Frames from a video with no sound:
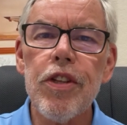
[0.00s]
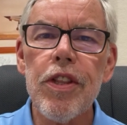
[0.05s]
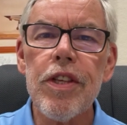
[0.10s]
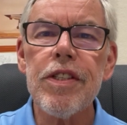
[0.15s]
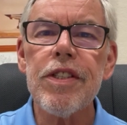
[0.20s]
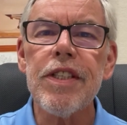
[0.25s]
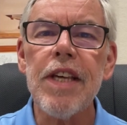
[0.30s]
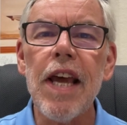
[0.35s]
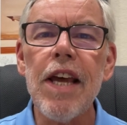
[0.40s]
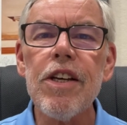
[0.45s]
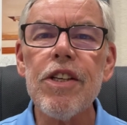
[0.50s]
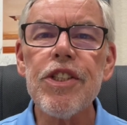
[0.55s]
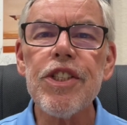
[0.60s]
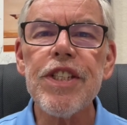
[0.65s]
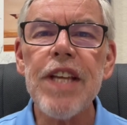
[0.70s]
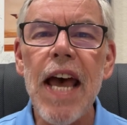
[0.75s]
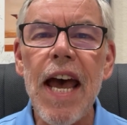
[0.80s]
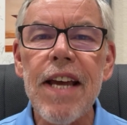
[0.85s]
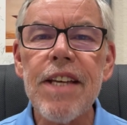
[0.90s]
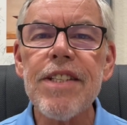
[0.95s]
to the
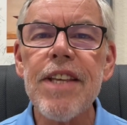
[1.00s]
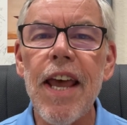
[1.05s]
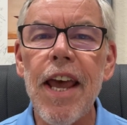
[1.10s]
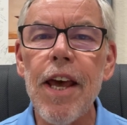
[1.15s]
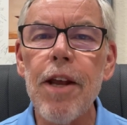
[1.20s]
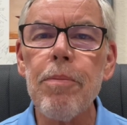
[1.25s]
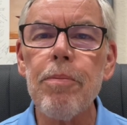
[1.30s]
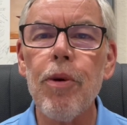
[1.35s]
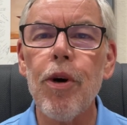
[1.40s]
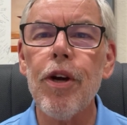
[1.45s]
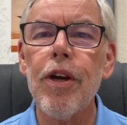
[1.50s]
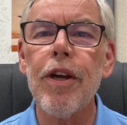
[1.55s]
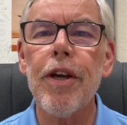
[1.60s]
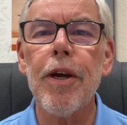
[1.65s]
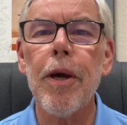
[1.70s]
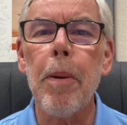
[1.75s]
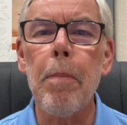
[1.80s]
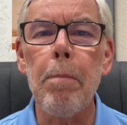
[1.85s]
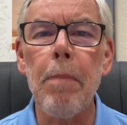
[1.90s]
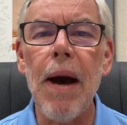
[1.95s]
Sales Tax
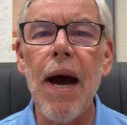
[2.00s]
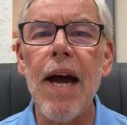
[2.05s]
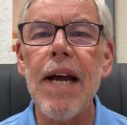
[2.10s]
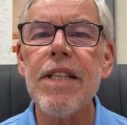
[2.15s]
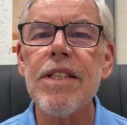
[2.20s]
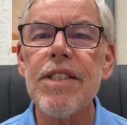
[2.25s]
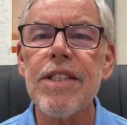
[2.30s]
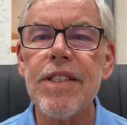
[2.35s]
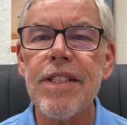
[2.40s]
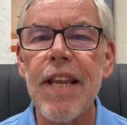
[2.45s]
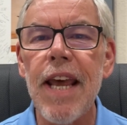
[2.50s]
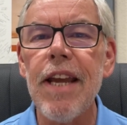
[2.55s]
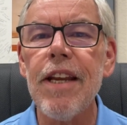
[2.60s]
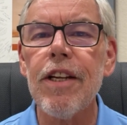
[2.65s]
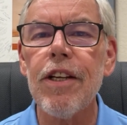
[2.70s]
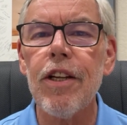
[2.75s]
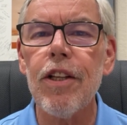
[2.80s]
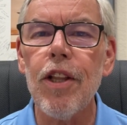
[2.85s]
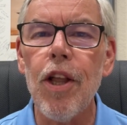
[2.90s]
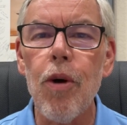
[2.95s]
Handbook, combined
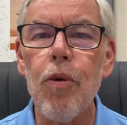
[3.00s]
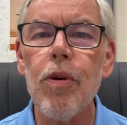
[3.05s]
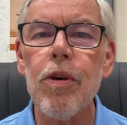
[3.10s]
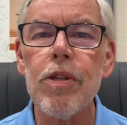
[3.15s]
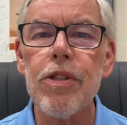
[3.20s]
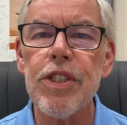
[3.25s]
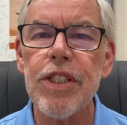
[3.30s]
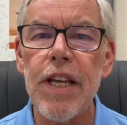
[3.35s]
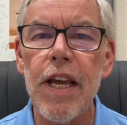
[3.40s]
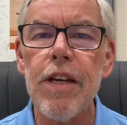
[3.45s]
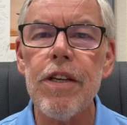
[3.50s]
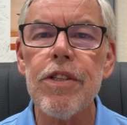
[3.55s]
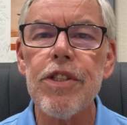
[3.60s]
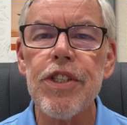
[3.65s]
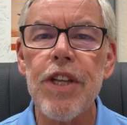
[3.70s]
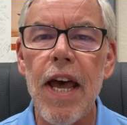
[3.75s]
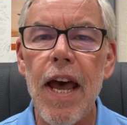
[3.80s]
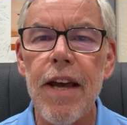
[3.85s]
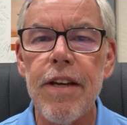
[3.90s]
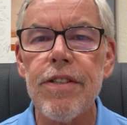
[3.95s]
state and local
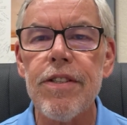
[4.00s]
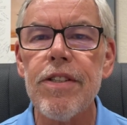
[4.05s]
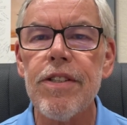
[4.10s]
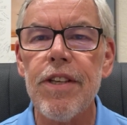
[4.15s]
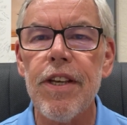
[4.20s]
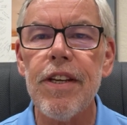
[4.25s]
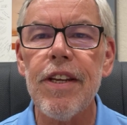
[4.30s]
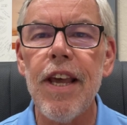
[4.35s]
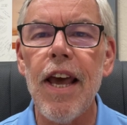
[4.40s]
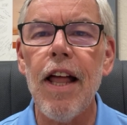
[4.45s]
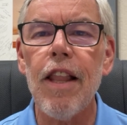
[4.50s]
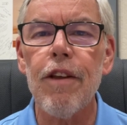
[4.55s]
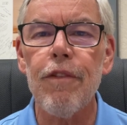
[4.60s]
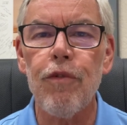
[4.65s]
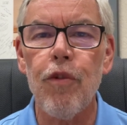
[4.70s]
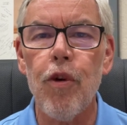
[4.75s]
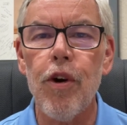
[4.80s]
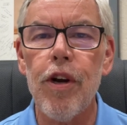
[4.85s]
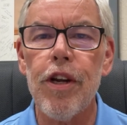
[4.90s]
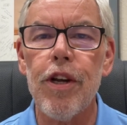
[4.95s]
sales taxes in
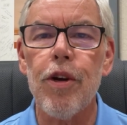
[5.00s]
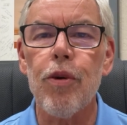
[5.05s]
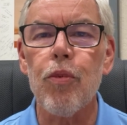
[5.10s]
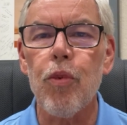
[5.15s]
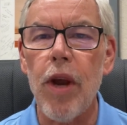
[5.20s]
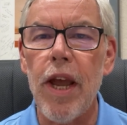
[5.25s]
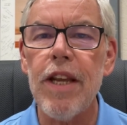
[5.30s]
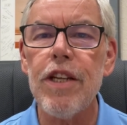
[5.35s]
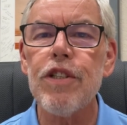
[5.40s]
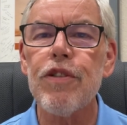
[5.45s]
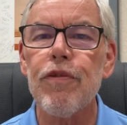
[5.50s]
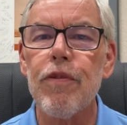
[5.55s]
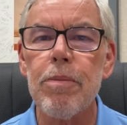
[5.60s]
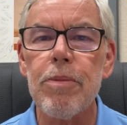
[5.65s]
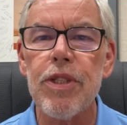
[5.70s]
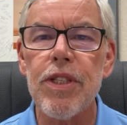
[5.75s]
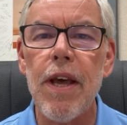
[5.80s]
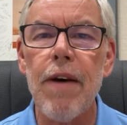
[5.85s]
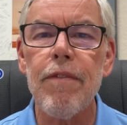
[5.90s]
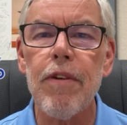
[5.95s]
California range
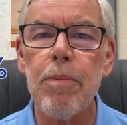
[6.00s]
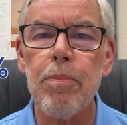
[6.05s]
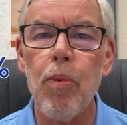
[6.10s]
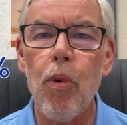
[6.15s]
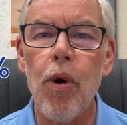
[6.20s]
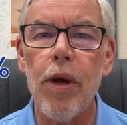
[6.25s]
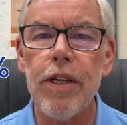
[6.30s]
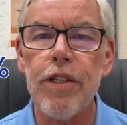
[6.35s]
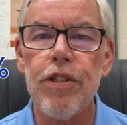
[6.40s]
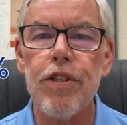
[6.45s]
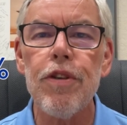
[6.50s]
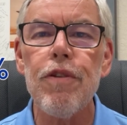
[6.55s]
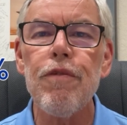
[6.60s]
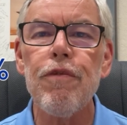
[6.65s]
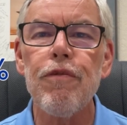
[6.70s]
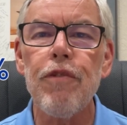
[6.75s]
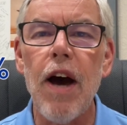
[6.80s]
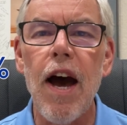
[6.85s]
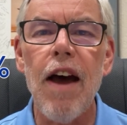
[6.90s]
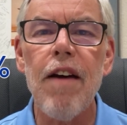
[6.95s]
from seven point two
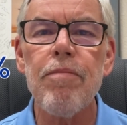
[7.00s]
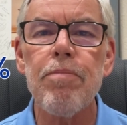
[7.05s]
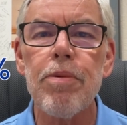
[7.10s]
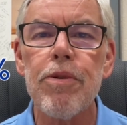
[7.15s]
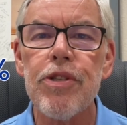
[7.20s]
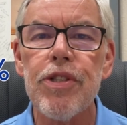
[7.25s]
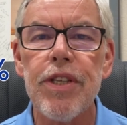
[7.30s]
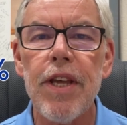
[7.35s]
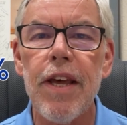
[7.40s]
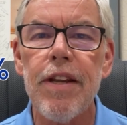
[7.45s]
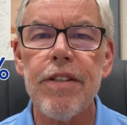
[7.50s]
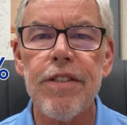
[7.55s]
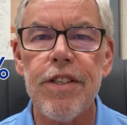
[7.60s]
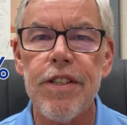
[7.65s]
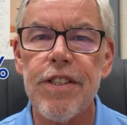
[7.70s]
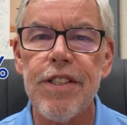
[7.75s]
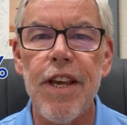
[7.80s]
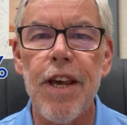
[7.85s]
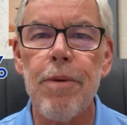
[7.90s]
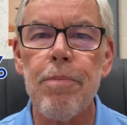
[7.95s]
five percent
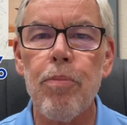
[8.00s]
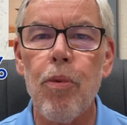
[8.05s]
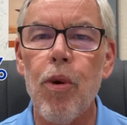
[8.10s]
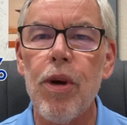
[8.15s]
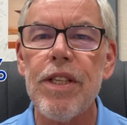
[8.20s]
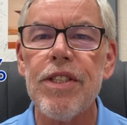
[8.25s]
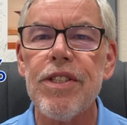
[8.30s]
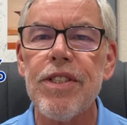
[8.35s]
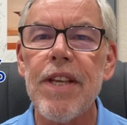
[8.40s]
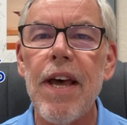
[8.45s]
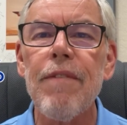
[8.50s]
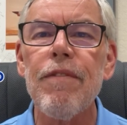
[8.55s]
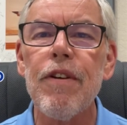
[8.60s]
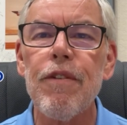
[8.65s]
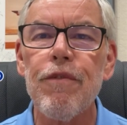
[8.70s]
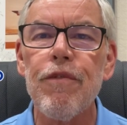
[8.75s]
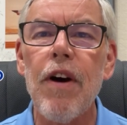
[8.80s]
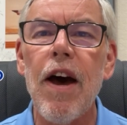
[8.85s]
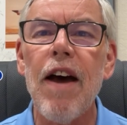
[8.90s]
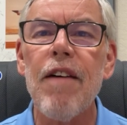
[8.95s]
to ten point
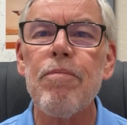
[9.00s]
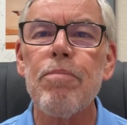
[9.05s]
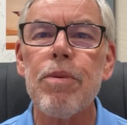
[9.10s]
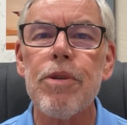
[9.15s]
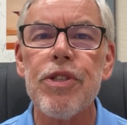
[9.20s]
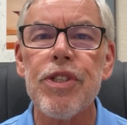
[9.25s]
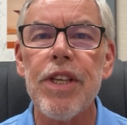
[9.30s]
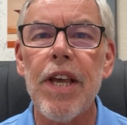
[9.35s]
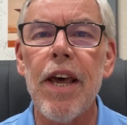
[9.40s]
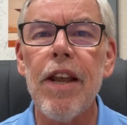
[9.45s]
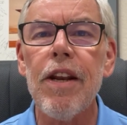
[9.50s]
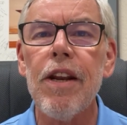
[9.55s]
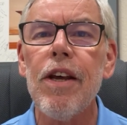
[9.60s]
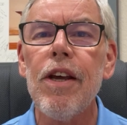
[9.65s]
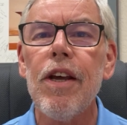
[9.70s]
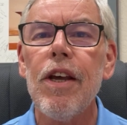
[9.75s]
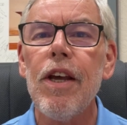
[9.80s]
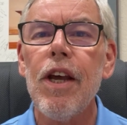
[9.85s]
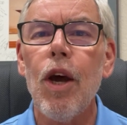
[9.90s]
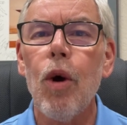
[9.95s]
seven five percent,
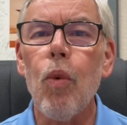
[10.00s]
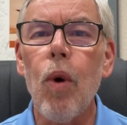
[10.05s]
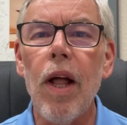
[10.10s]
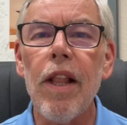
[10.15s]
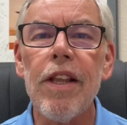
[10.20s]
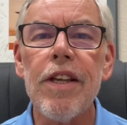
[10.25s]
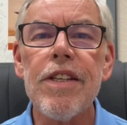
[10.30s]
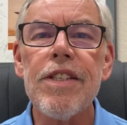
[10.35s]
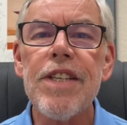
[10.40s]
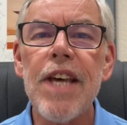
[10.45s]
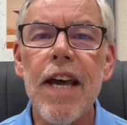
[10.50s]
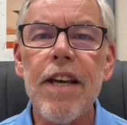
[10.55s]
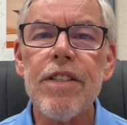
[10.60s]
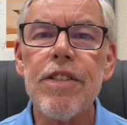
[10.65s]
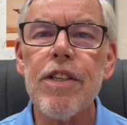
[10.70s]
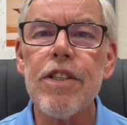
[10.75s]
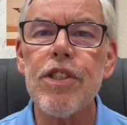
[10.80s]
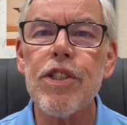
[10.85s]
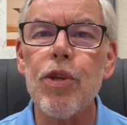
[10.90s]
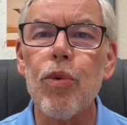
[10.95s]
while in
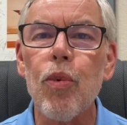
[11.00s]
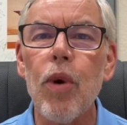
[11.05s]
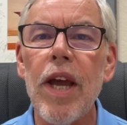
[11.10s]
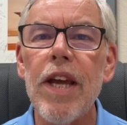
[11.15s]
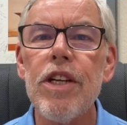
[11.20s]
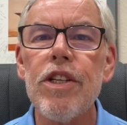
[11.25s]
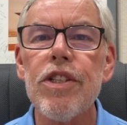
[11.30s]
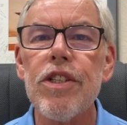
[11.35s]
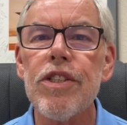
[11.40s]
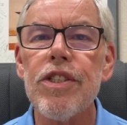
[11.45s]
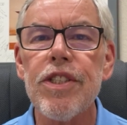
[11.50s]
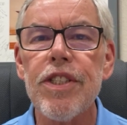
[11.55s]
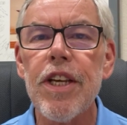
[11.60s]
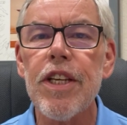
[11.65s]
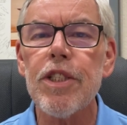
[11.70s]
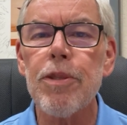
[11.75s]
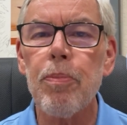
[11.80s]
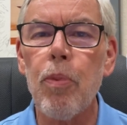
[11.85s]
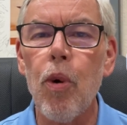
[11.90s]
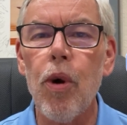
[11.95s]
Texas the range is
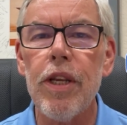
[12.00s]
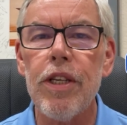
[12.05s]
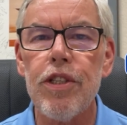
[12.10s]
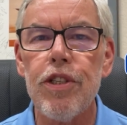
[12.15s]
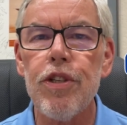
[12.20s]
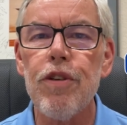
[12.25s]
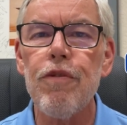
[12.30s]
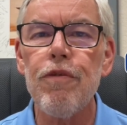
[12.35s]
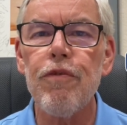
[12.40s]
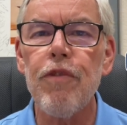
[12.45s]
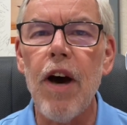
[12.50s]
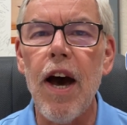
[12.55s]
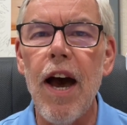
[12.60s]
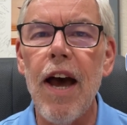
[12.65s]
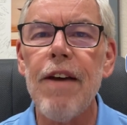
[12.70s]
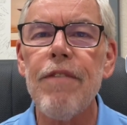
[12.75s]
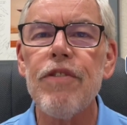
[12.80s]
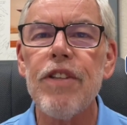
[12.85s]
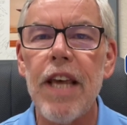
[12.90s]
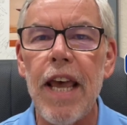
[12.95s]
six point two
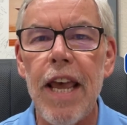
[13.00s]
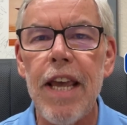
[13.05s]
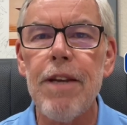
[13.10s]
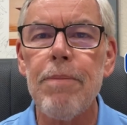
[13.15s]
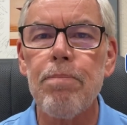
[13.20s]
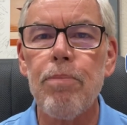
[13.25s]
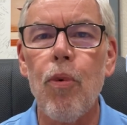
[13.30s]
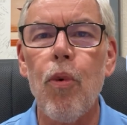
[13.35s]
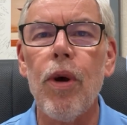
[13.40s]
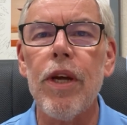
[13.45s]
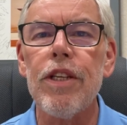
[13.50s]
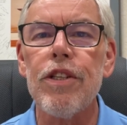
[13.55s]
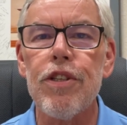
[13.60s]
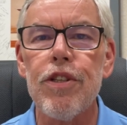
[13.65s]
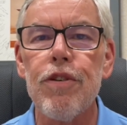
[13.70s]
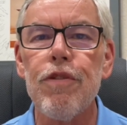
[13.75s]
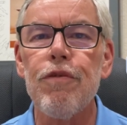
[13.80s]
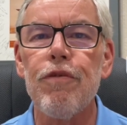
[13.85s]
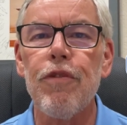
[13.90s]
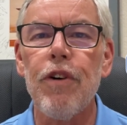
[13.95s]
five percent to eight point
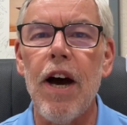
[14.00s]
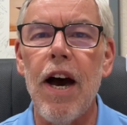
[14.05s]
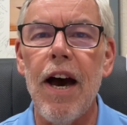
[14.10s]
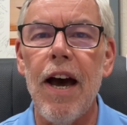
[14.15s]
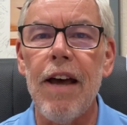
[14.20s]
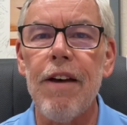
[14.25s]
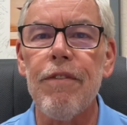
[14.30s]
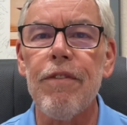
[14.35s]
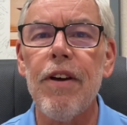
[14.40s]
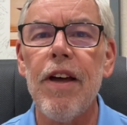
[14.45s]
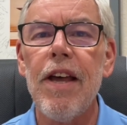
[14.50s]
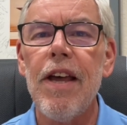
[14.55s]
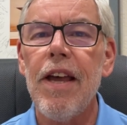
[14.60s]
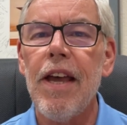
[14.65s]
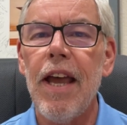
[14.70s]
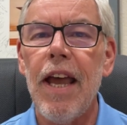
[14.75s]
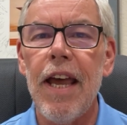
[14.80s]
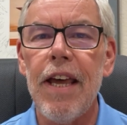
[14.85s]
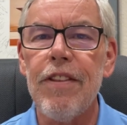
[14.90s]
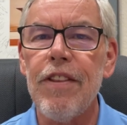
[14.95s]
two five percent.
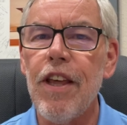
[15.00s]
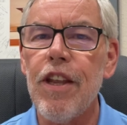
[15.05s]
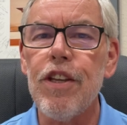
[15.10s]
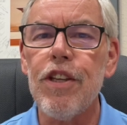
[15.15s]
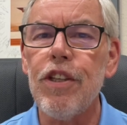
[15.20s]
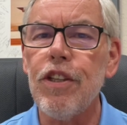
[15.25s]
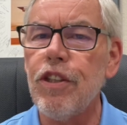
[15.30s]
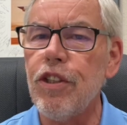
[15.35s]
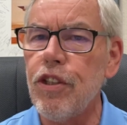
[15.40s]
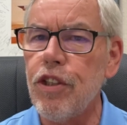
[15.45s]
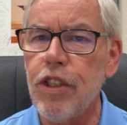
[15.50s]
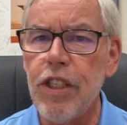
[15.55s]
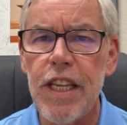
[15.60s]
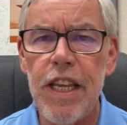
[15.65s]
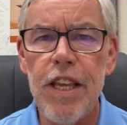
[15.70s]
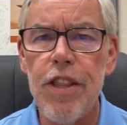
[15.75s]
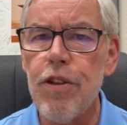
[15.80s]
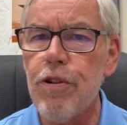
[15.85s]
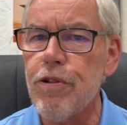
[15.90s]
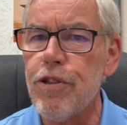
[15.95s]
And then
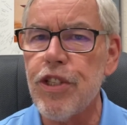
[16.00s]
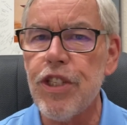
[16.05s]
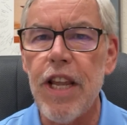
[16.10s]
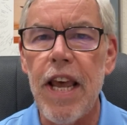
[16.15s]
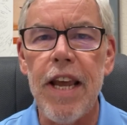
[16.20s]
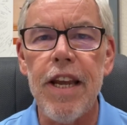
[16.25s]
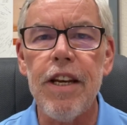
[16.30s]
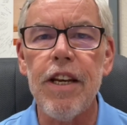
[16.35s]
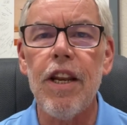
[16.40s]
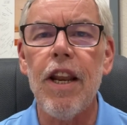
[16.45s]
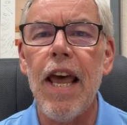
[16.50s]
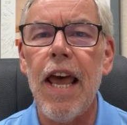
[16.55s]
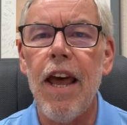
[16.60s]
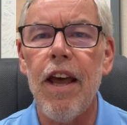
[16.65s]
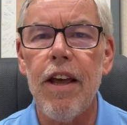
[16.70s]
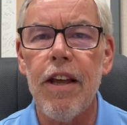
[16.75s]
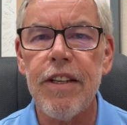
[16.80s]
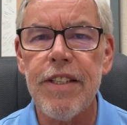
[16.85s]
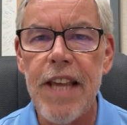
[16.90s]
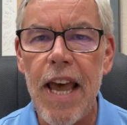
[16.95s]
neither state
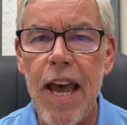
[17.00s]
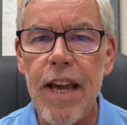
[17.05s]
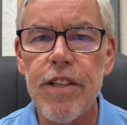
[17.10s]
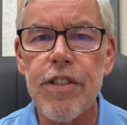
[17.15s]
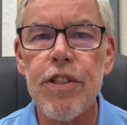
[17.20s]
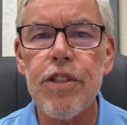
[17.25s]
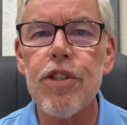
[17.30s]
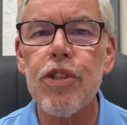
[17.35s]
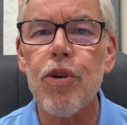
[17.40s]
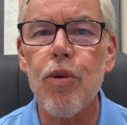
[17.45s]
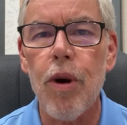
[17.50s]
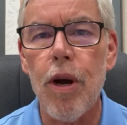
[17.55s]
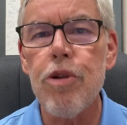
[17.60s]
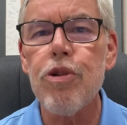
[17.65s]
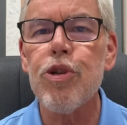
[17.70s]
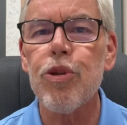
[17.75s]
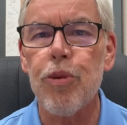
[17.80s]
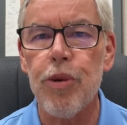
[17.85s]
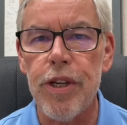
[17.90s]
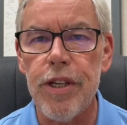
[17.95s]
taxes
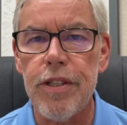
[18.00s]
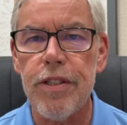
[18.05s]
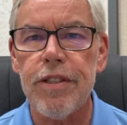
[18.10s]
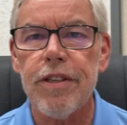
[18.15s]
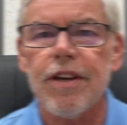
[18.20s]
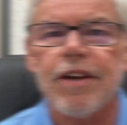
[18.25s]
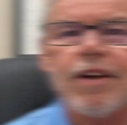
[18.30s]
groceries.